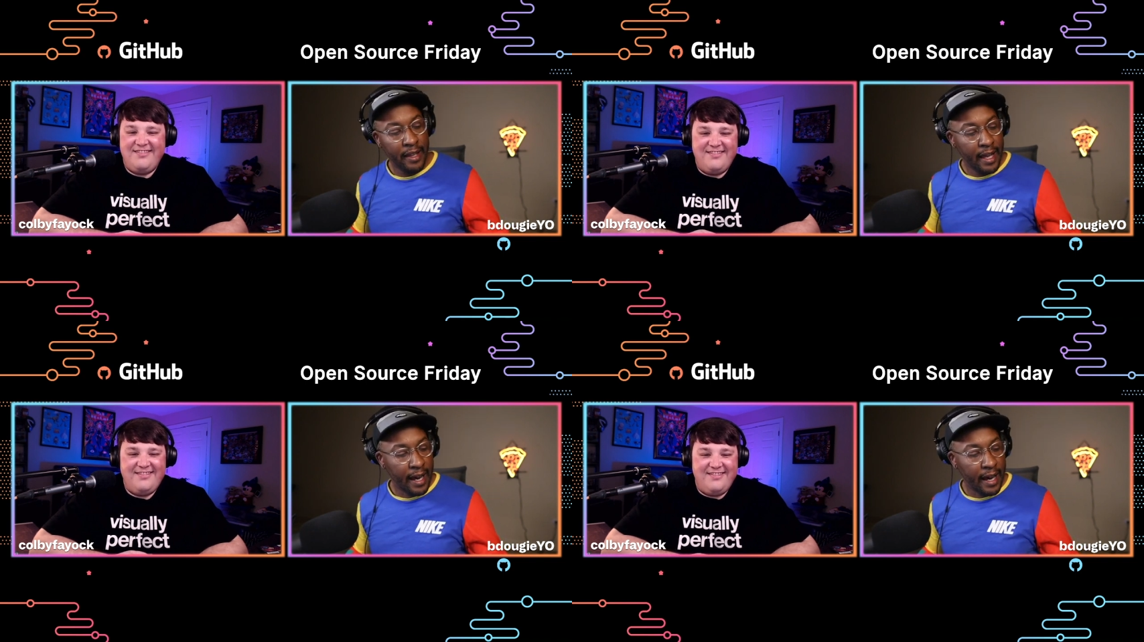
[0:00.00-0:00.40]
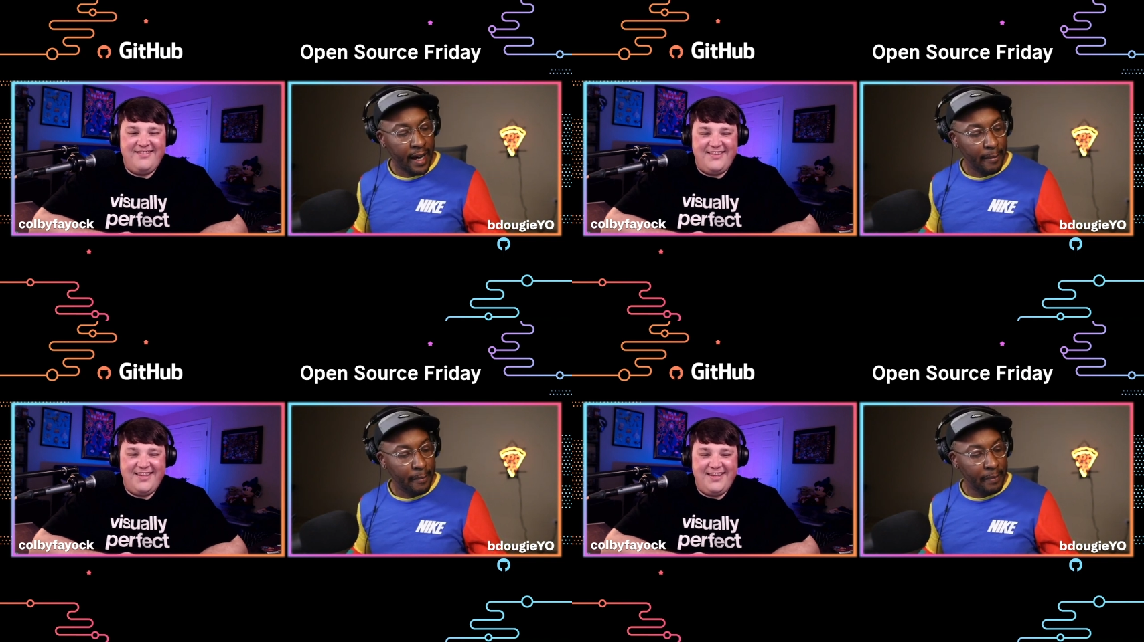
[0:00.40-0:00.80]

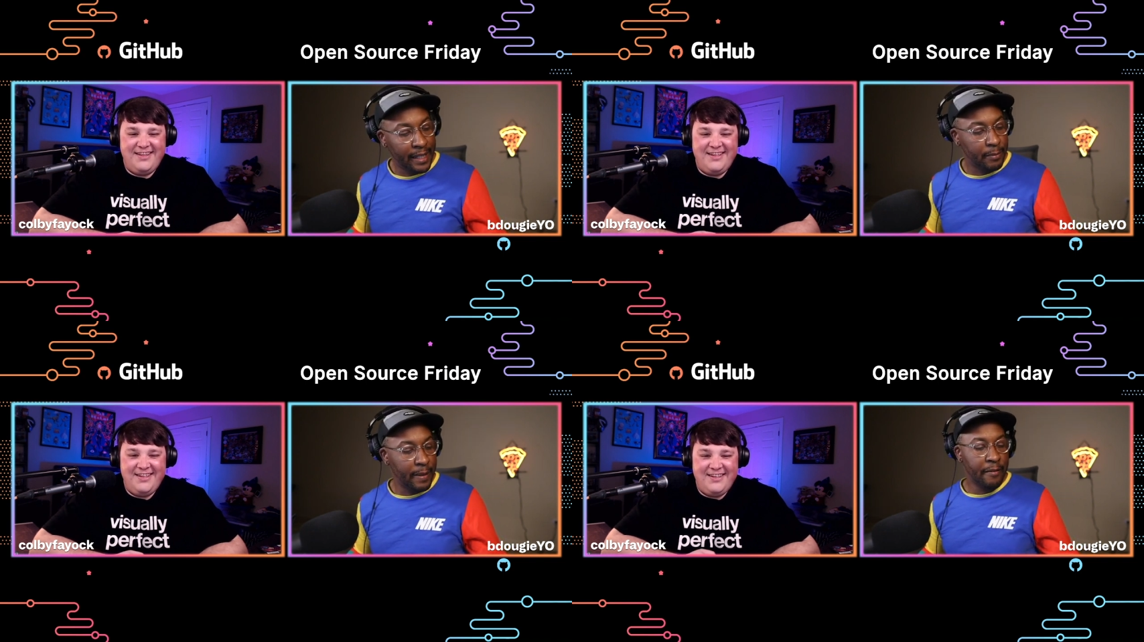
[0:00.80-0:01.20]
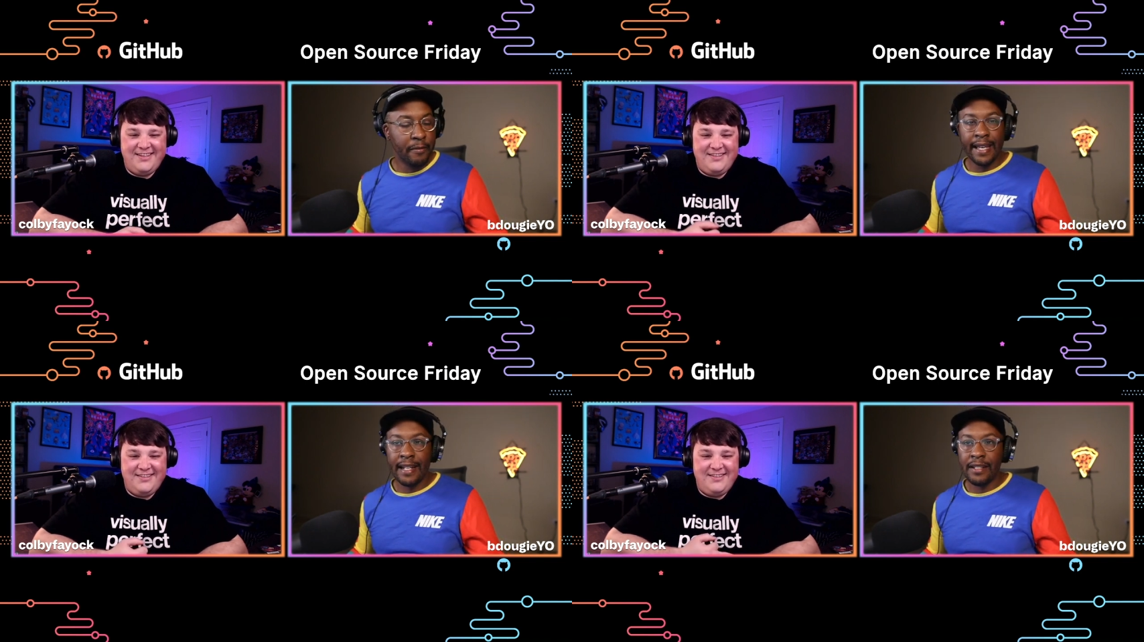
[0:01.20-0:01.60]
Speaker 1: because um, we didn't really
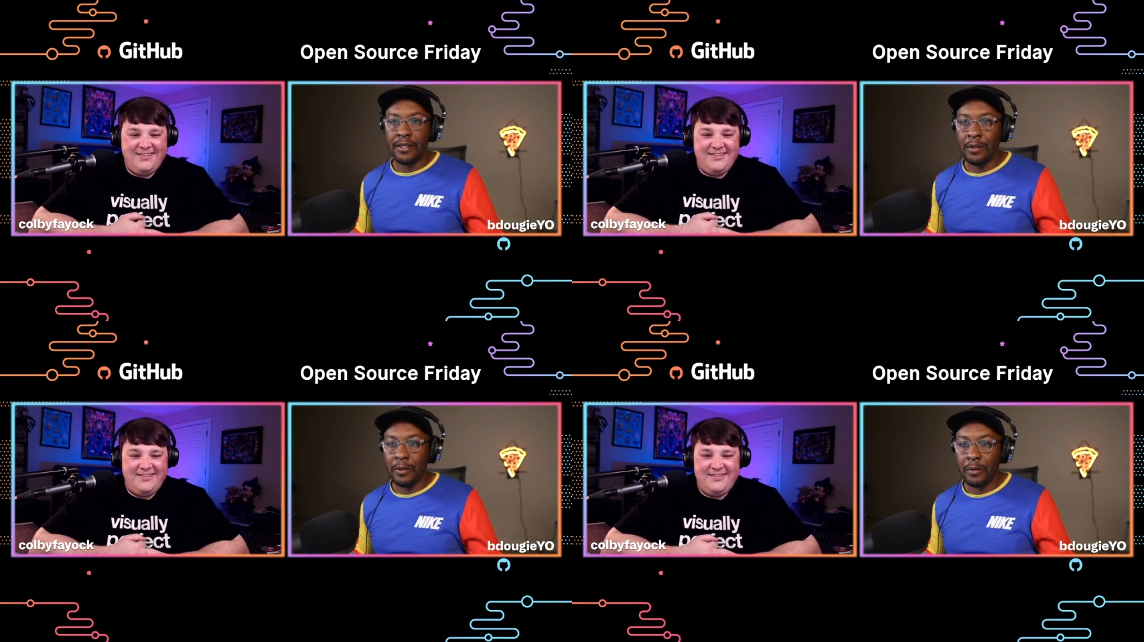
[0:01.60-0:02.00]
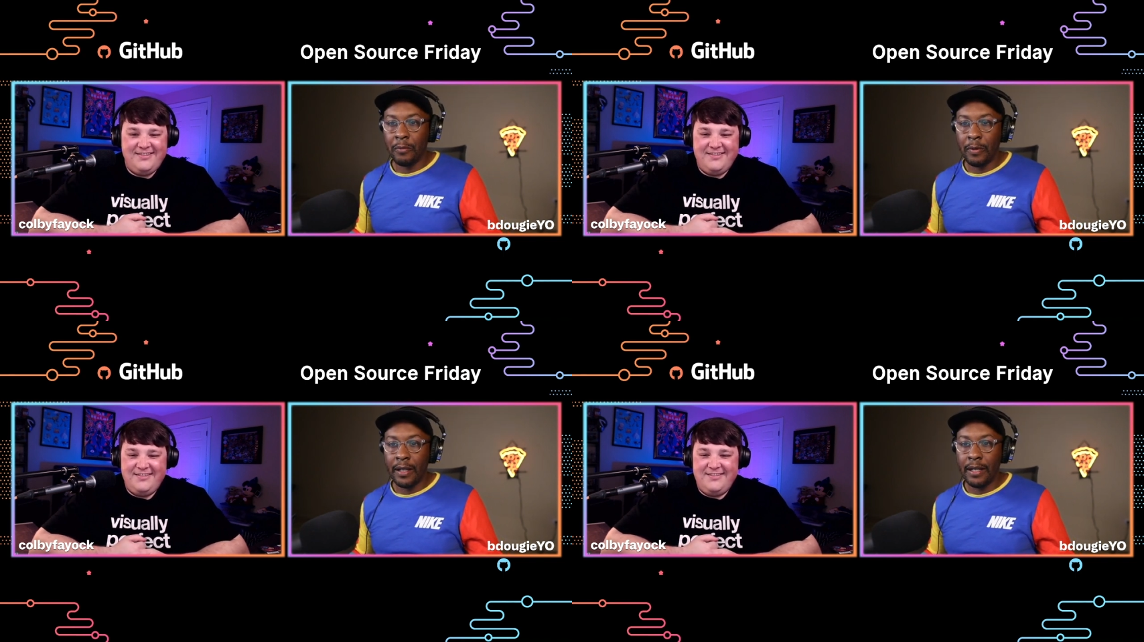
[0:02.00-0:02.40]
get into
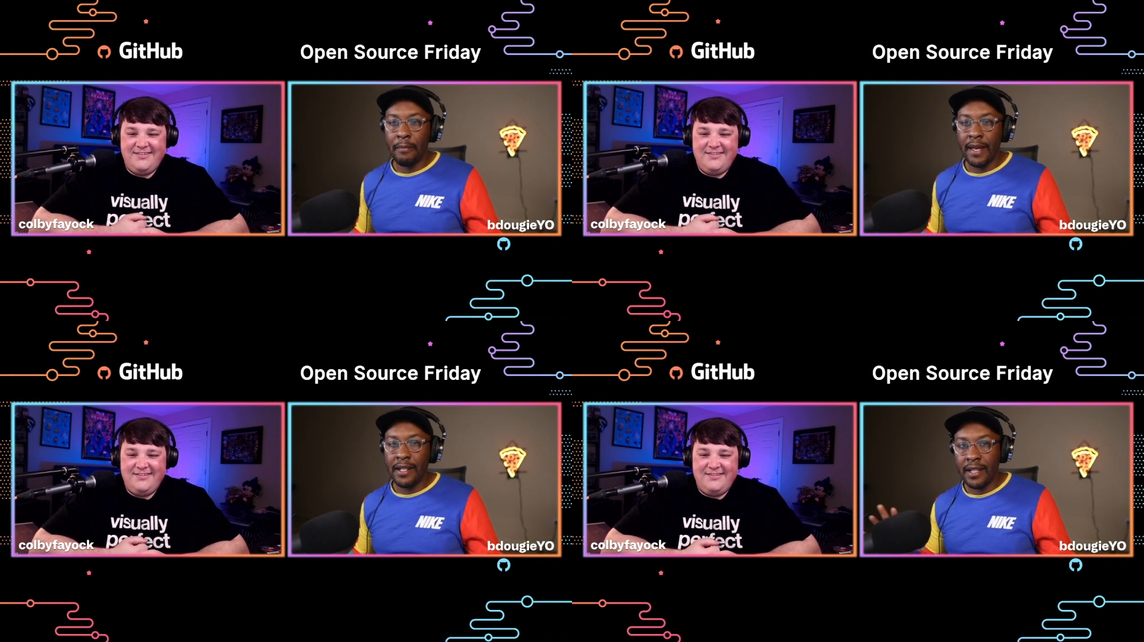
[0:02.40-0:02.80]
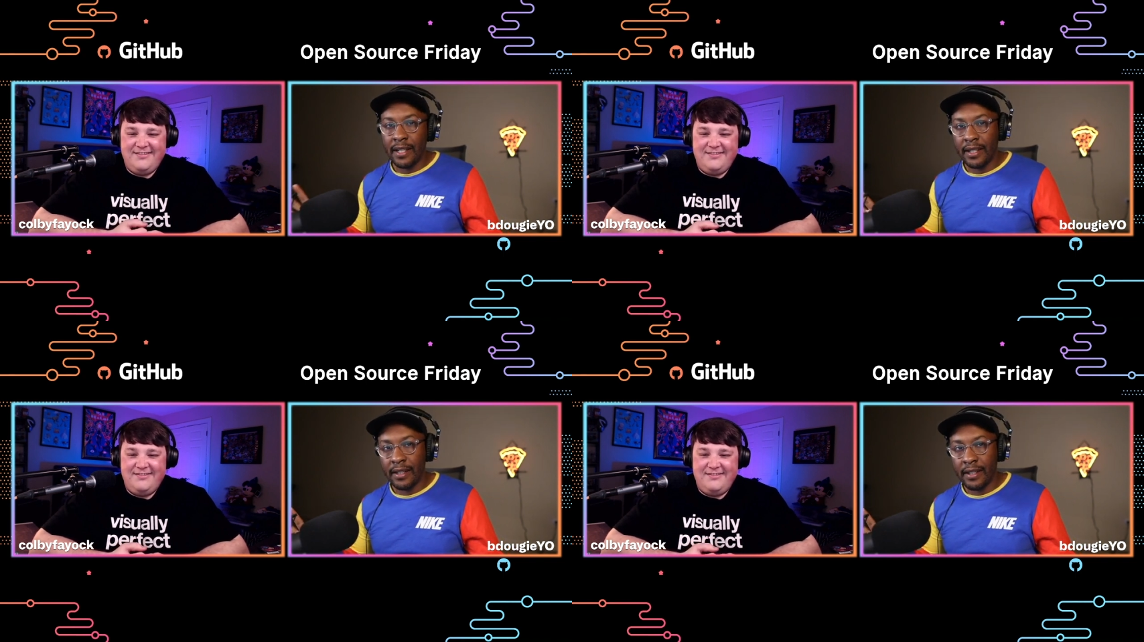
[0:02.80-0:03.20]
we
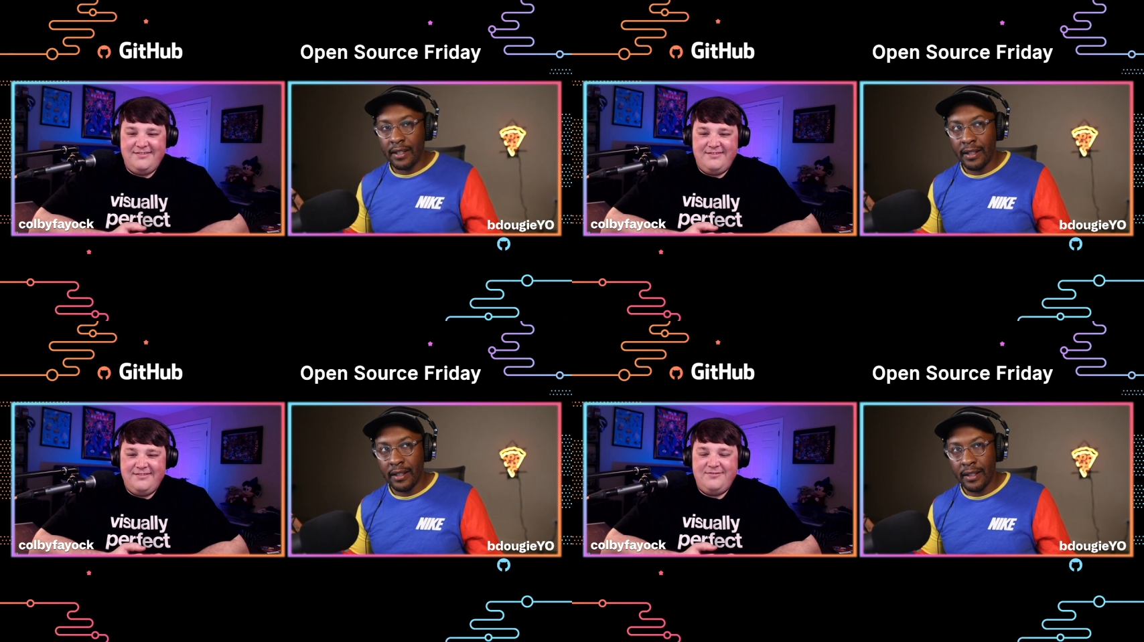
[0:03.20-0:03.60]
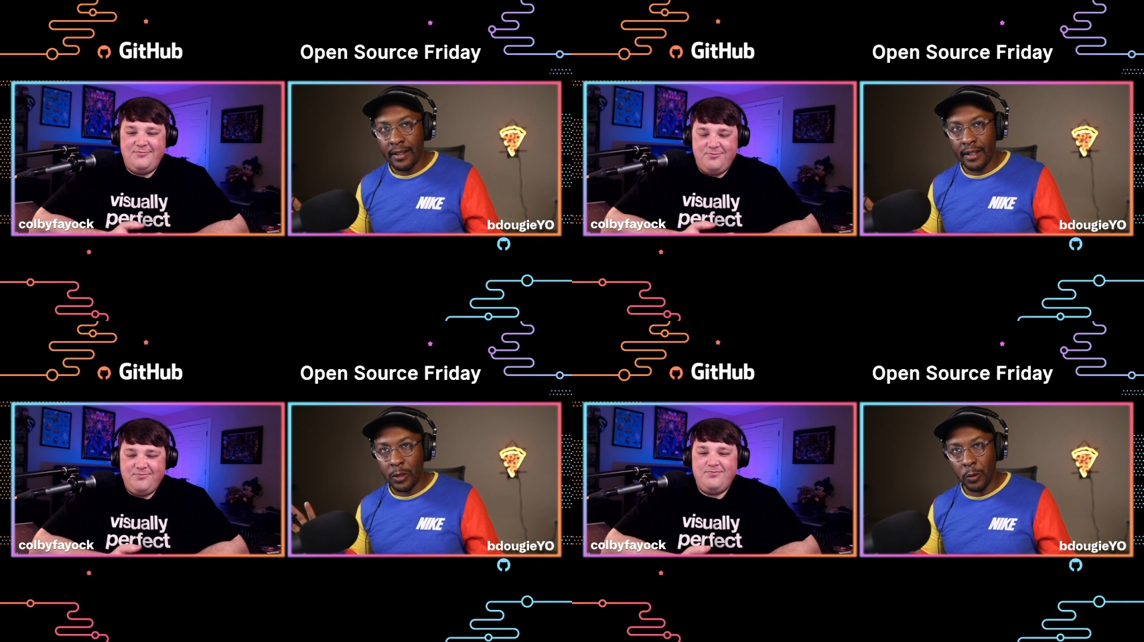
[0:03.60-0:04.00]
mentioned the
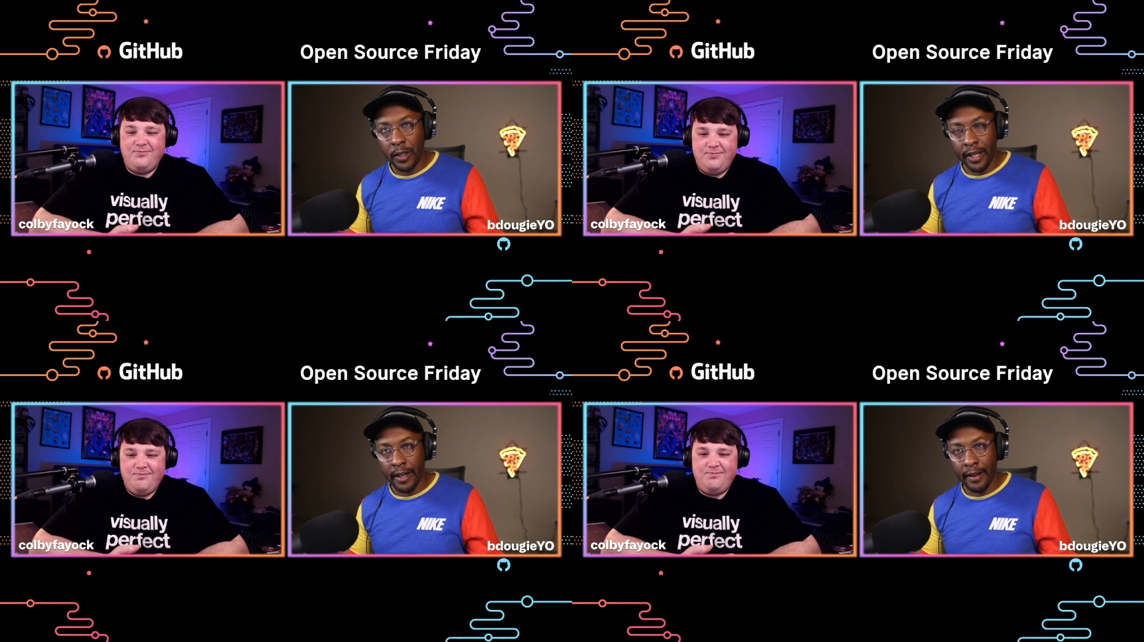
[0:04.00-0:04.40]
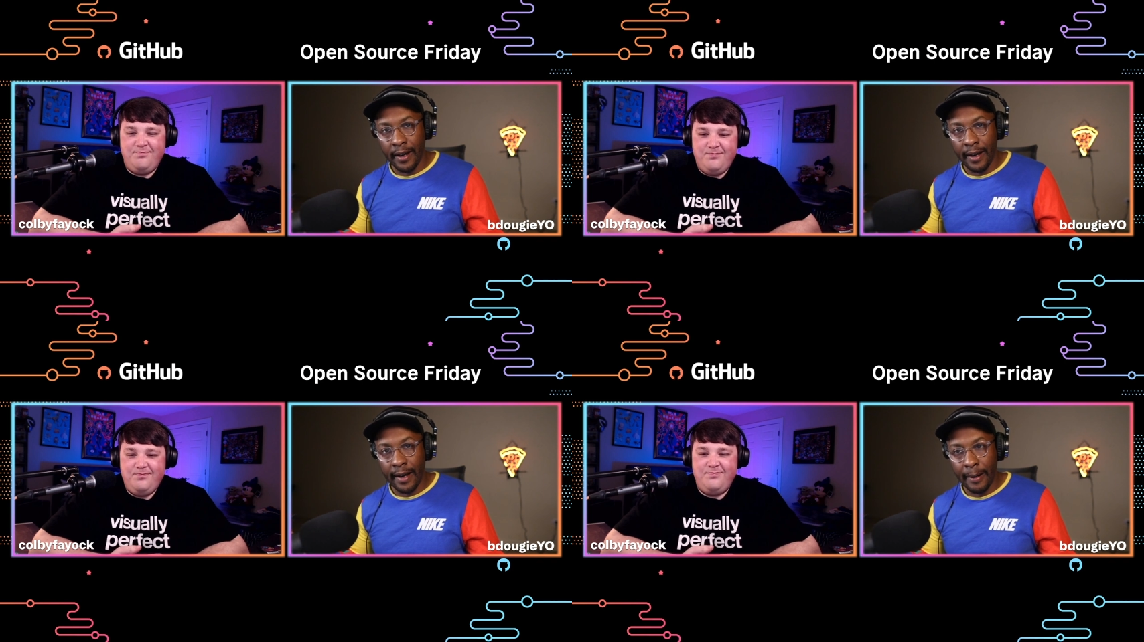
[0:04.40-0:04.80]
toolkit
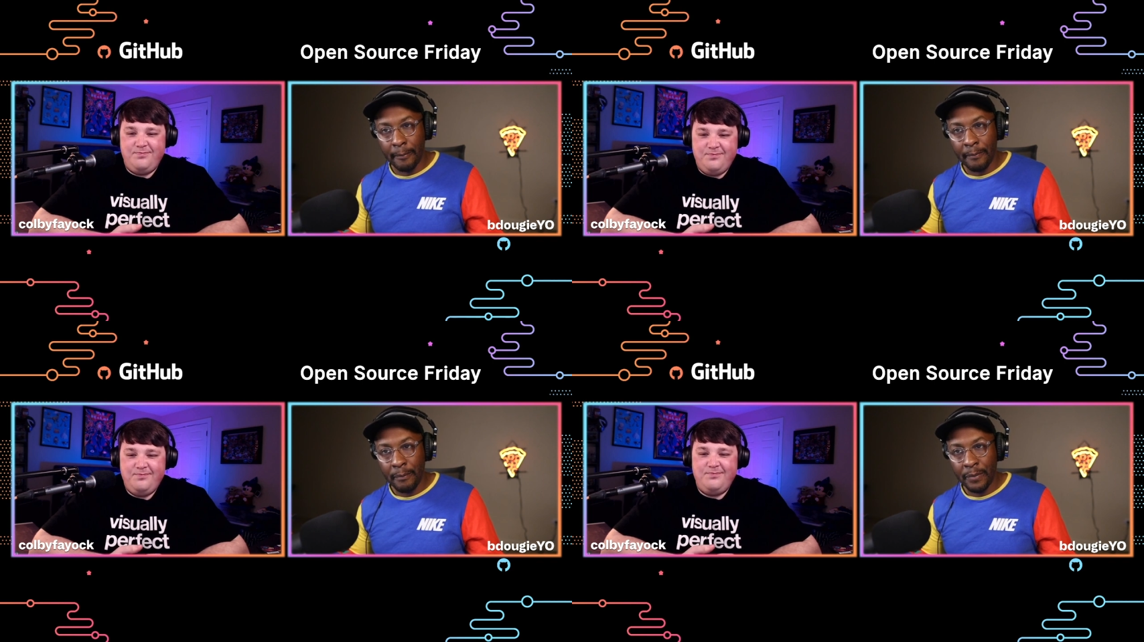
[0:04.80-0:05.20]
um,